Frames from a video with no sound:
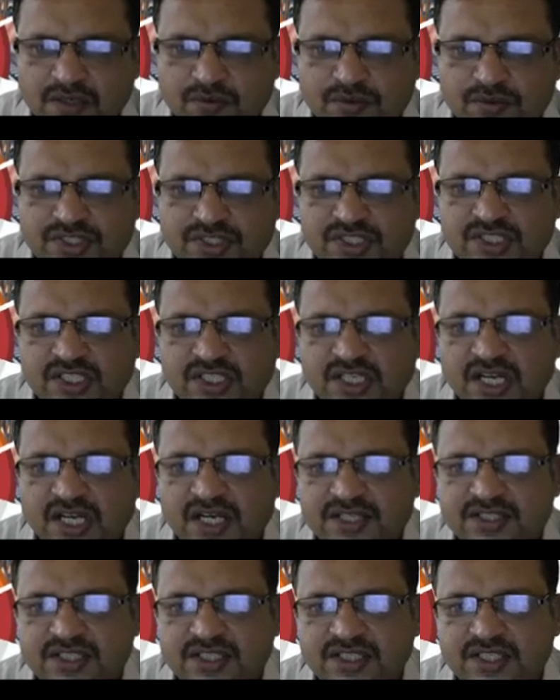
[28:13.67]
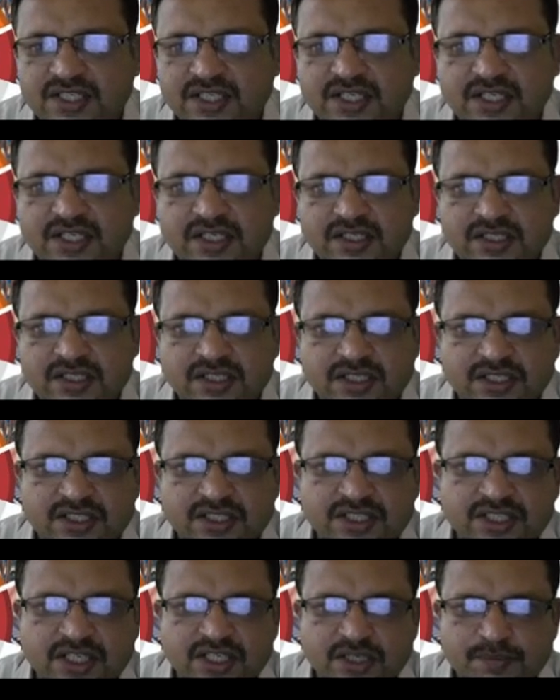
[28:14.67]
which is the larger gear.
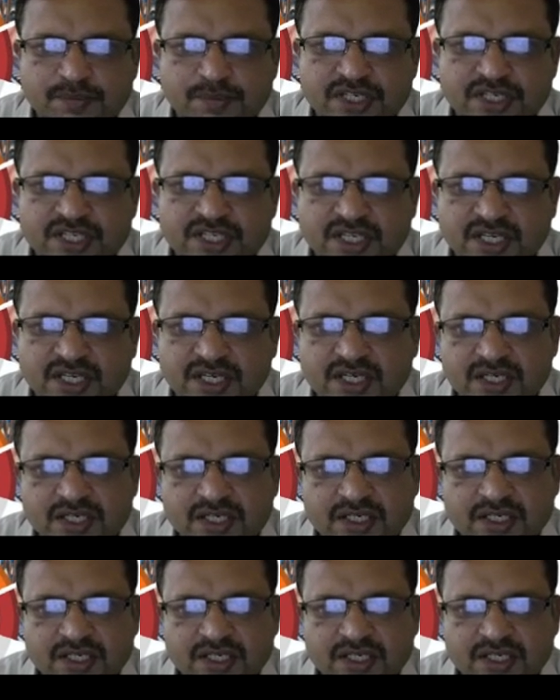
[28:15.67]
Gear pinion.